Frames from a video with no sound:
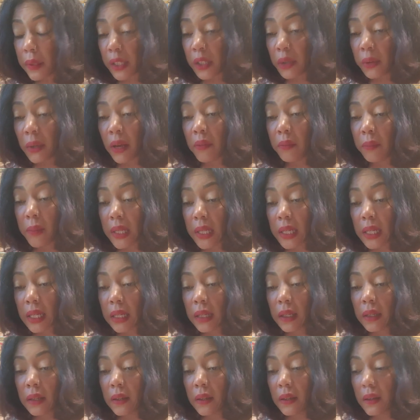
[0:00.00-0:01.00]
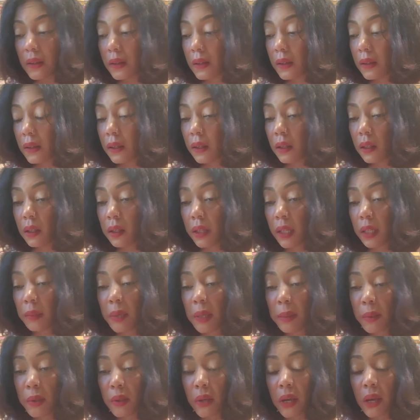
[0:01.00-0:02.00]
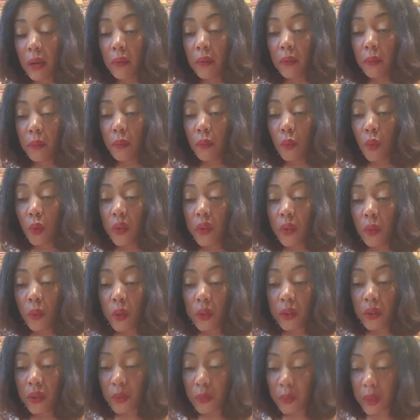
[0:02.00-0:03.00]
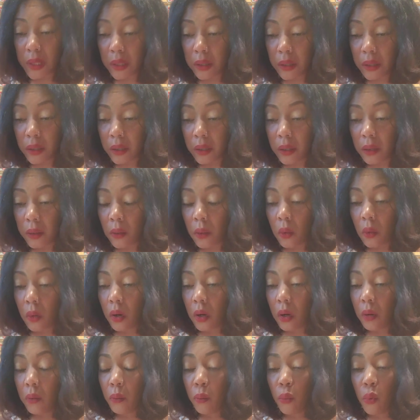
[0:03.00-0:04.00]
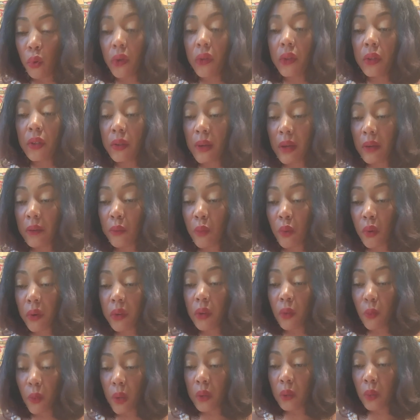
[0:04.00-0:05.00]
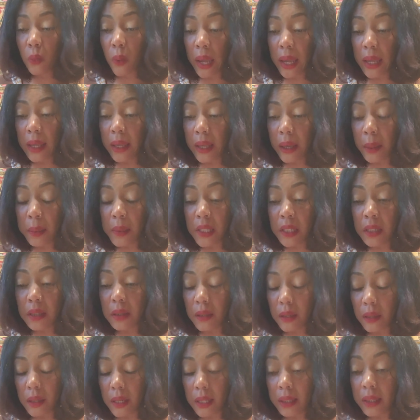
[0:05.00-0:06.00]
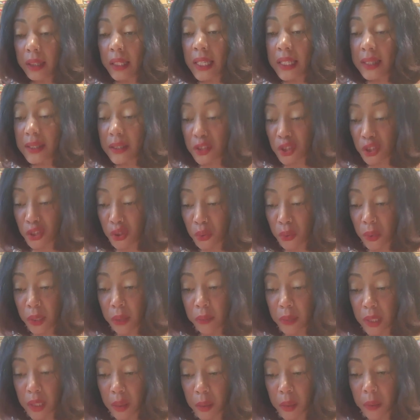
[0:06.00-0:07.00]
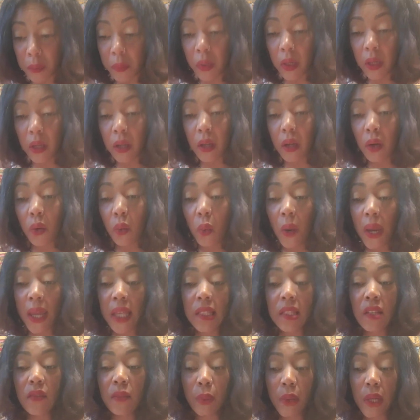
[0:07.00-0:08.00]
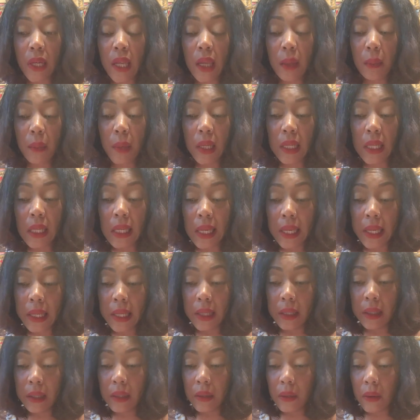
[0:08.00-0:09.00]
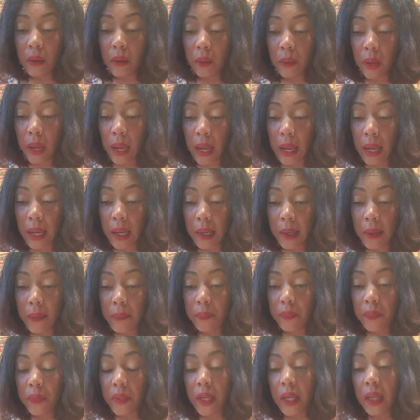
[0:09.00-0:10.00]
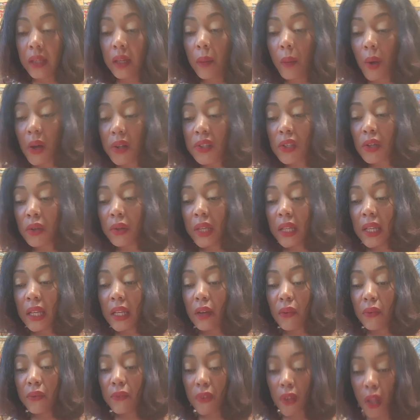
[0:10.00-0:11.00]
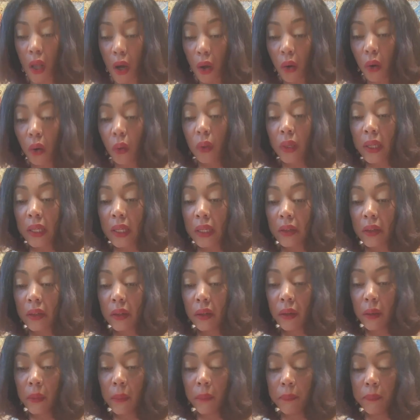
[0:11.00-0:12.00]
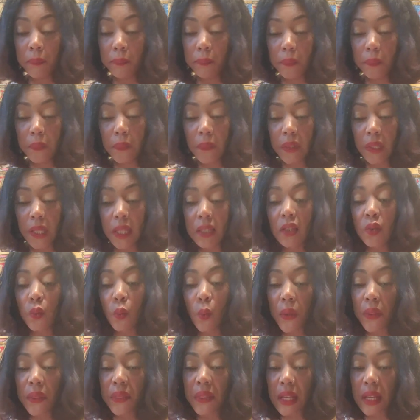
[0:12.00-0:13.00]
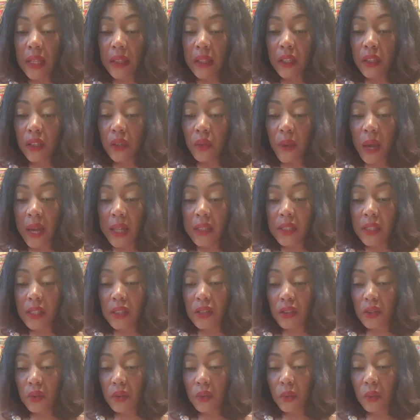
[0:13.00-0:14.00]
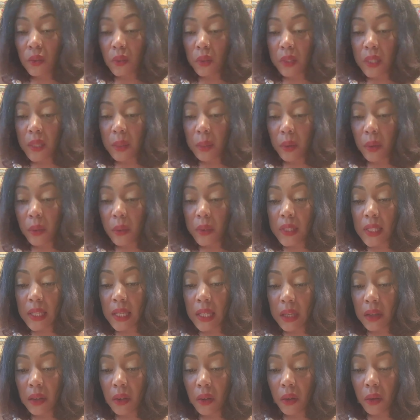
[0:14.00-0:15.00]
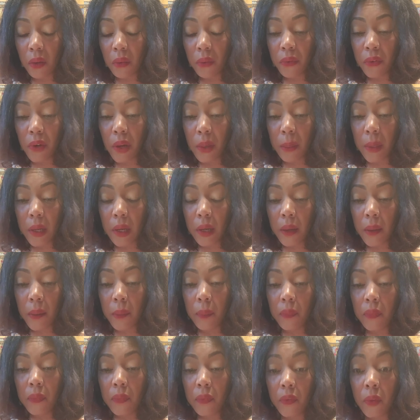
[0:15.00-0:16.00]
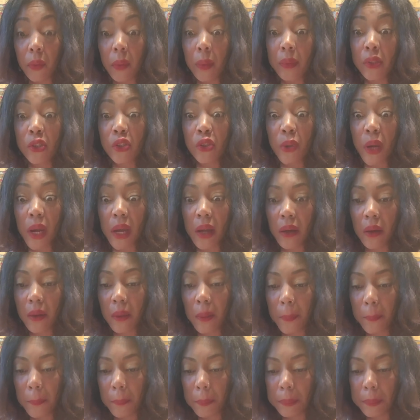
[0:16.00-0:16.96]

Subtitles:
Like you have many, like maybe you have more than one career, or you have more than one way, up to at least two at minimum, ways of bringing money in, okay? And I'm also getting a flow here. That's one thing that you had to do, Libra, was heal from a betrayal.